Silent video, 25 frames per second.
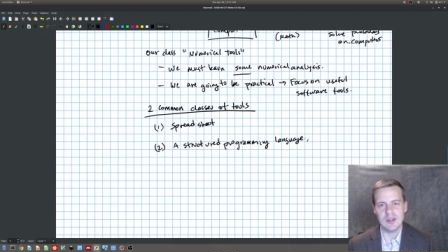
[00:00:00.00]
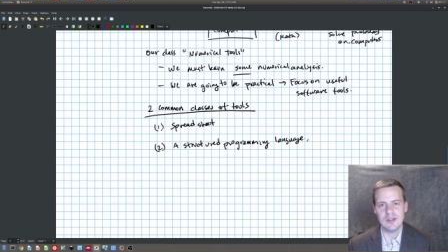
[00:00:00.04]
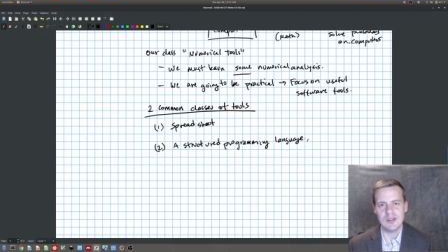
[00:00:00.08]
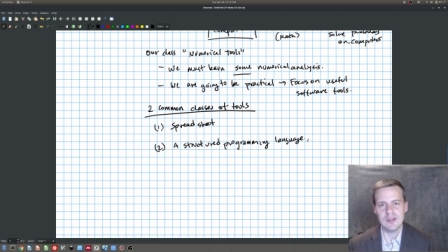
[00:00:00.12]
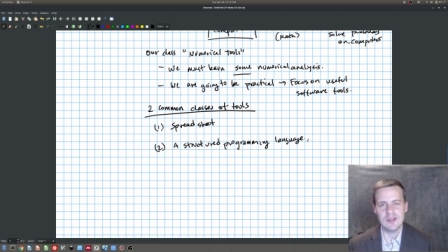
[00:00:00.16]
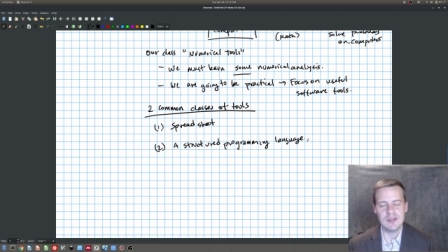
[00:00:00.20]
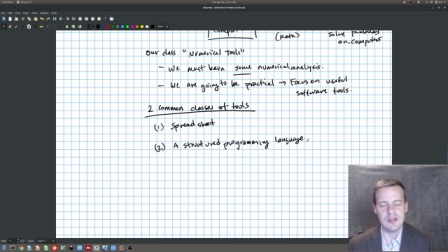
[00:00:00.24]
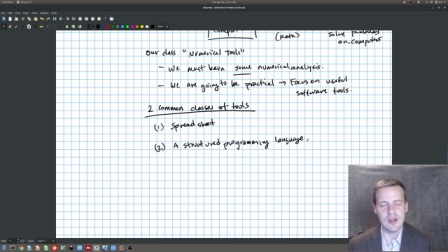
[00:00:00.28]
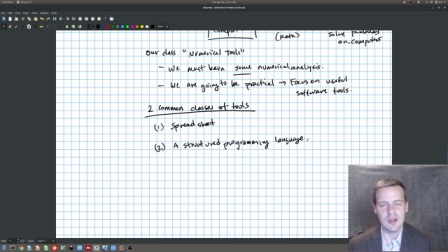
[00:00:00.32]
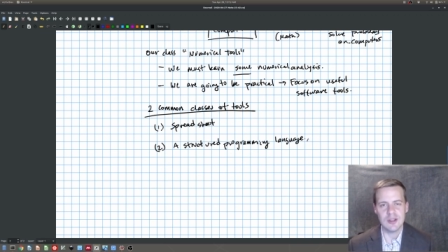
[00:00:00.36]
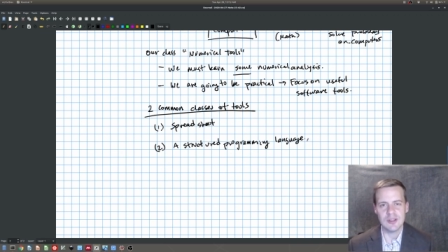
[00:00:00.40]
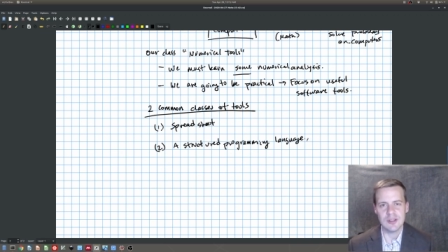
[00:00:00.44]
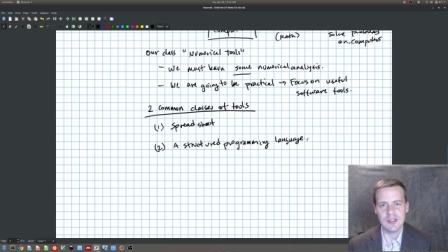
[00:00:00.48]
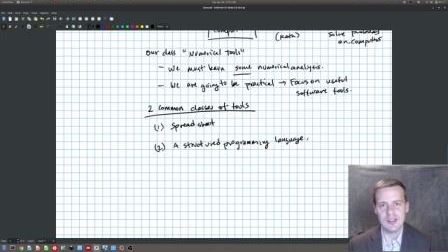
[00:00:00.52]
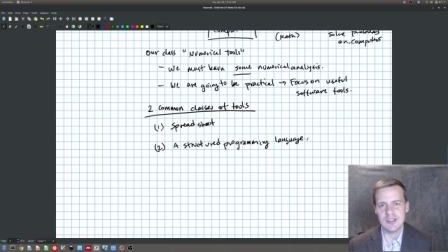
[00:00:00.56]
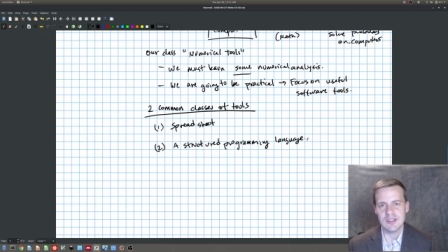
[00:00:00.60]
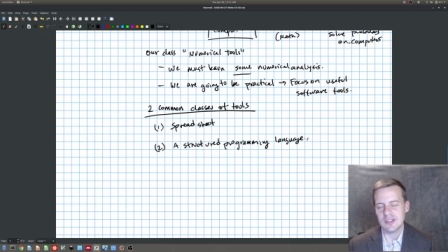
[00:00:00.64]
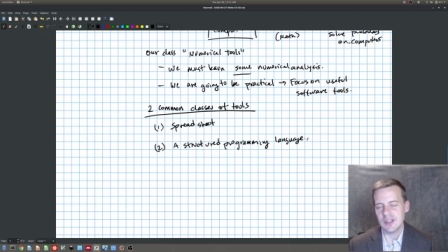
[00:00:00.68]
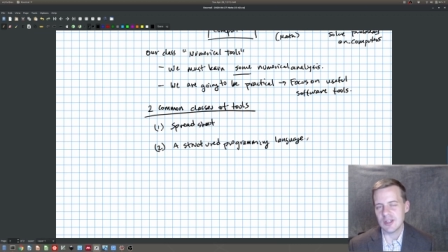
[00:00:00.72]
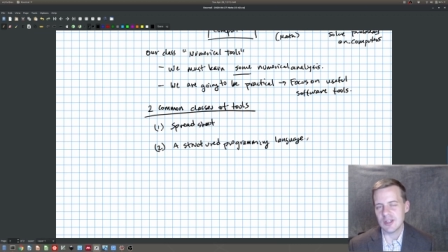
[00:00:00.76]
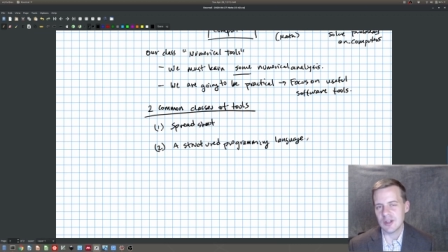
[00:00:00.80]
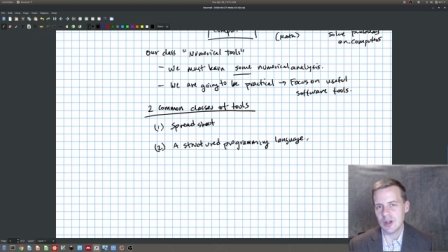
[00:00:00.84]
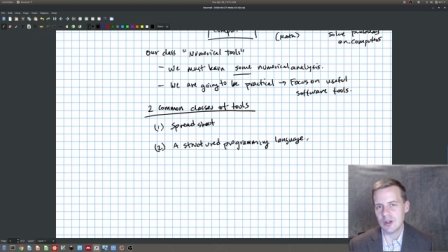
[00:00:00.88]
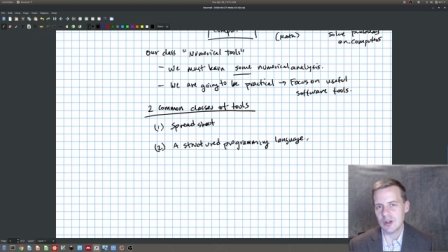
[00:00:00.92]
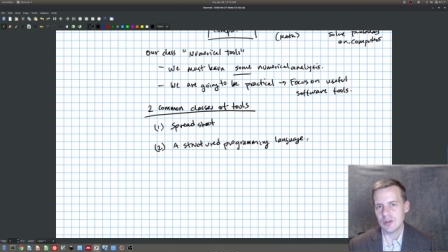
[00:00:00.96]
dozens and
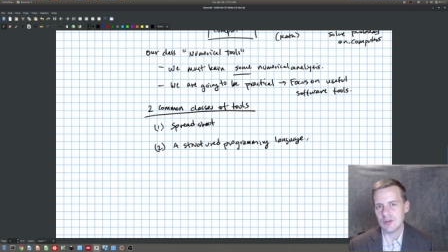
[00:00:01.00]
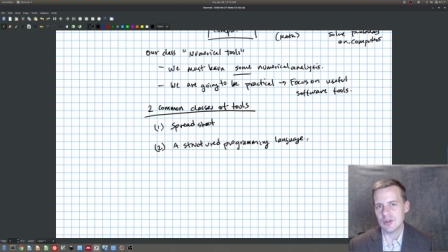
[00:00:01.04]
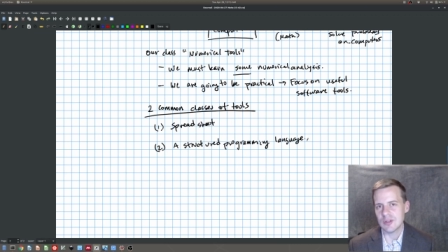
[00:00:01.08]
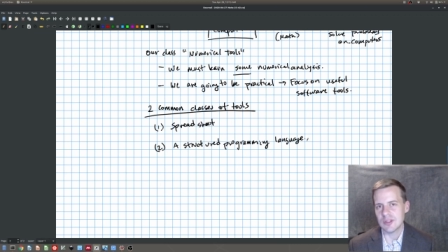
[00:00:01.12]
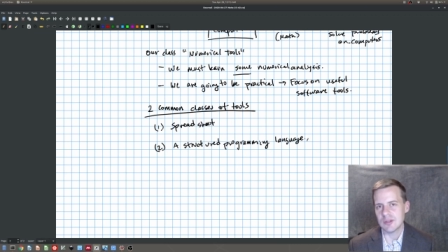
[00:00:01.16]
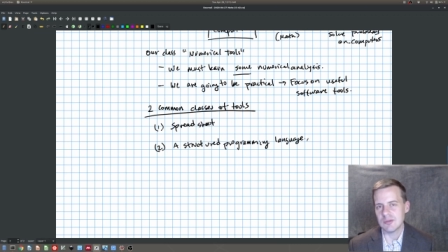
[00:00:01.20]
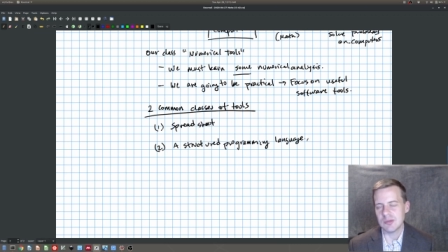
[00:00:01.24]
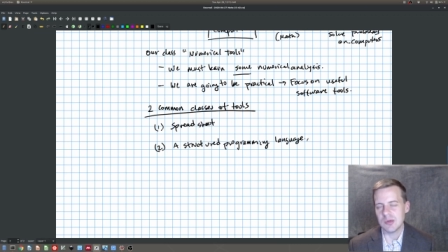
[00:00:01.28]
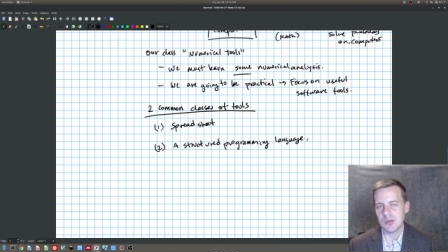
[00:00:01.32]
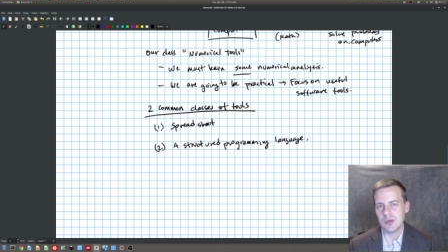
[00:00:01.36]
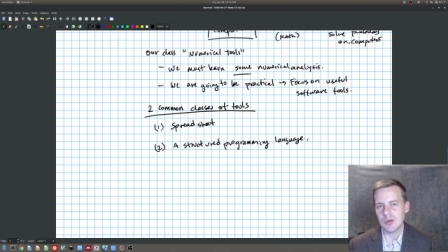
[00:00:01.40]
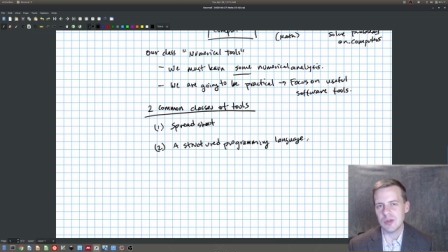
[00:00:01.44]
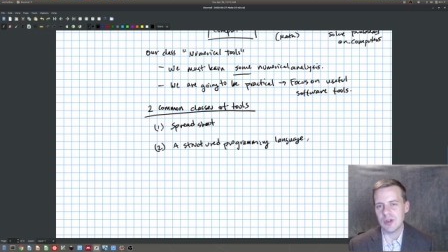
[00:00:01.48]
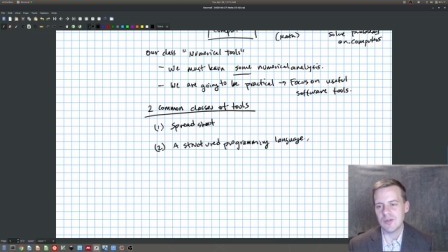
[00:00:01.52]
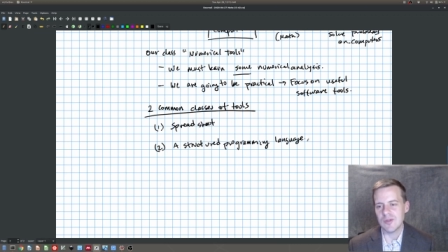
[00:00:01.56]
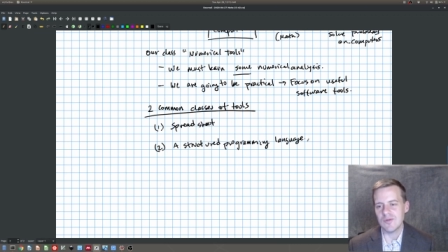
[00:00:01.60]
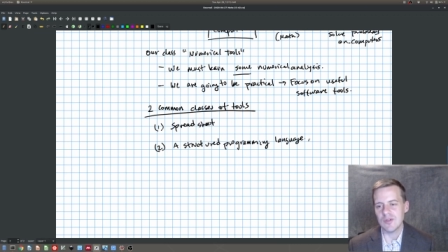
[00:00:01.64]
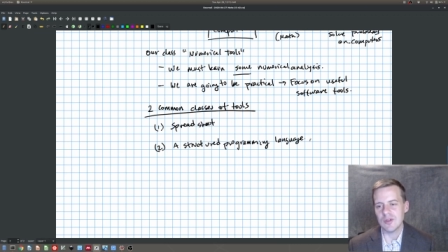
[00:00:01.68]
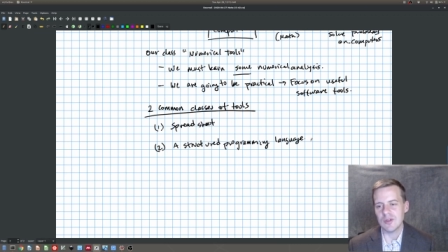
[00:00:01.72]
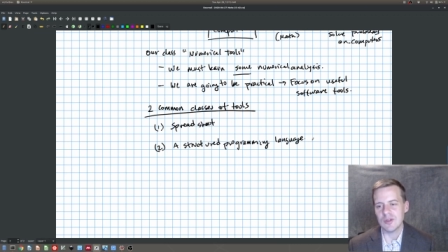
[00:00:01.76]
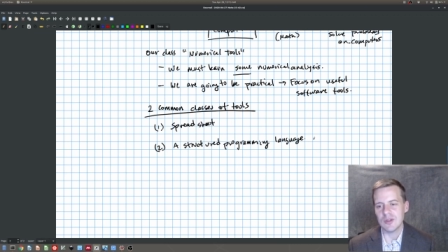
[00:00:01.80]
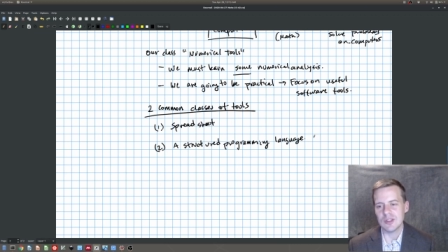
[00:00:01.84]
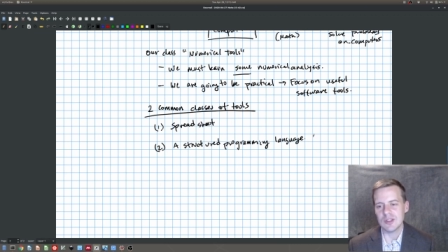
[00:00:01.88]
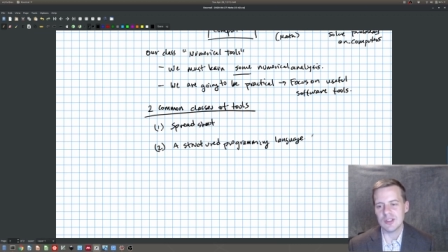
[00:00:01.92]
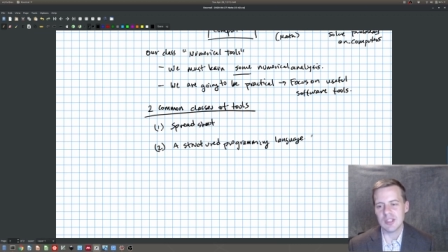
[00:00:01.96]
hundreds of people that filled
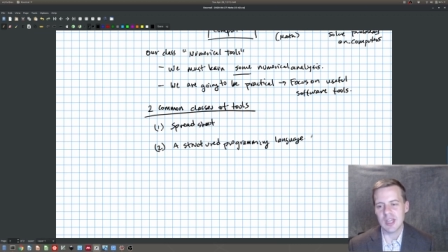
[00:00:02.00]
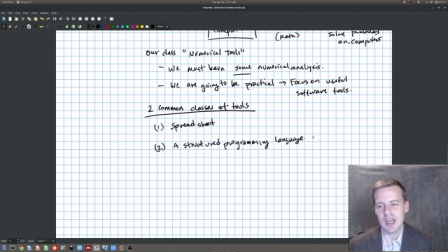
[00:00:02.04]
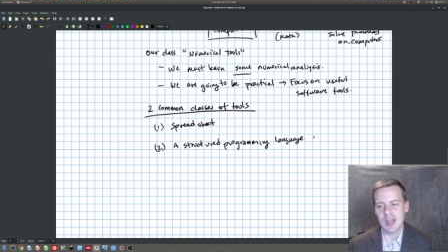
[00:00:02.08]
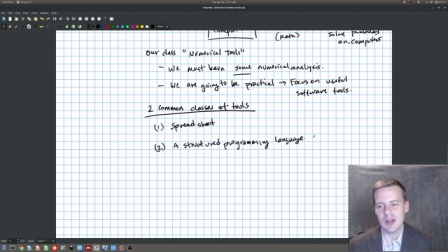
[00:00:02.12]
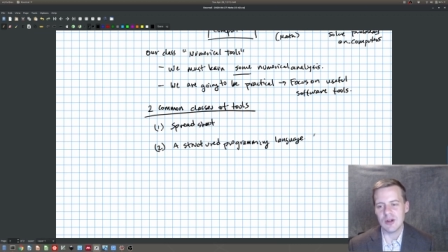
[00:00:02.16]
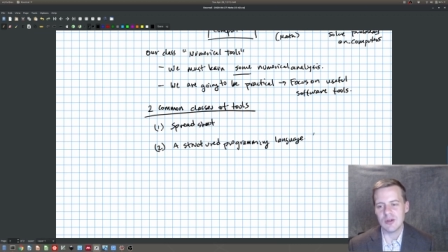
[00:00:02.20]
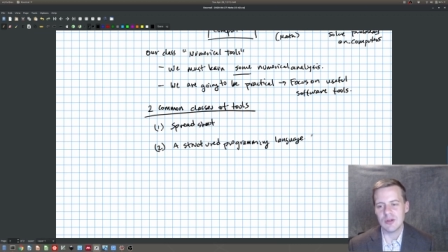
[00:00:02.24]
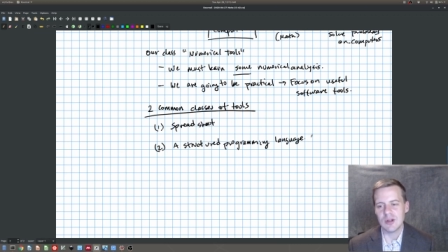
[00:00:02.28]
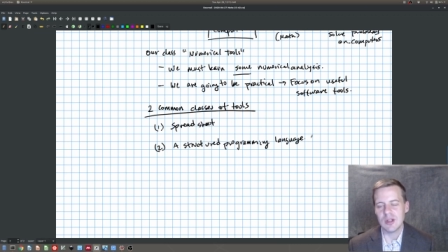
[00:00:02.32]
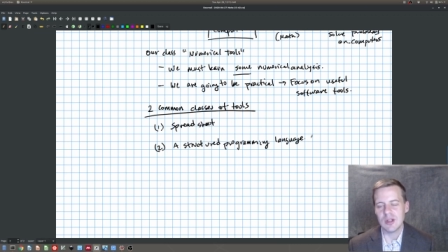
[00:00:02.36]
this out